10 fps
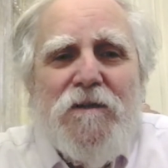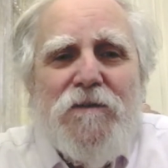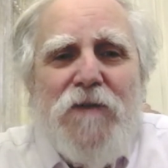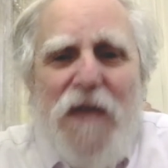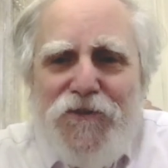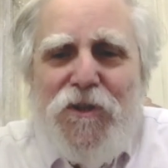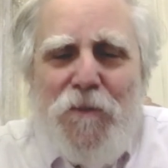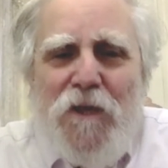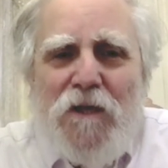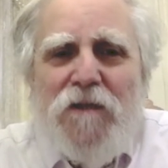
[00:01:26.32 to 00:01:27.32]
There has to
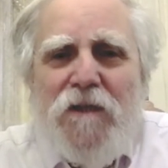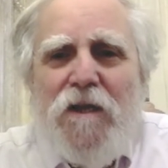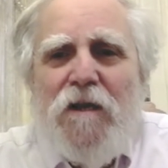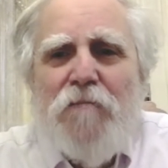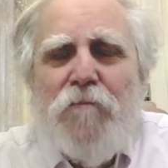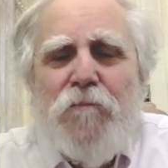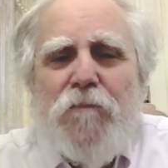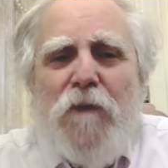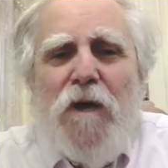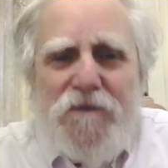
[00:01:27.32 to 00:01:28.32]
be a clear
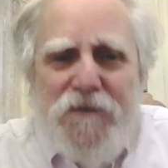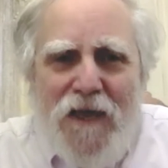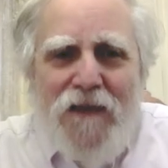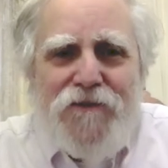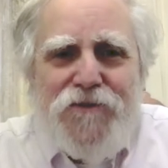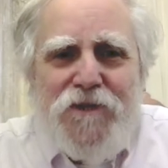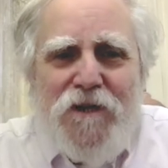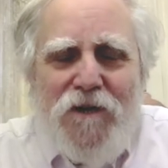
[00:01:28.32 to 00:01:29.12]
ontology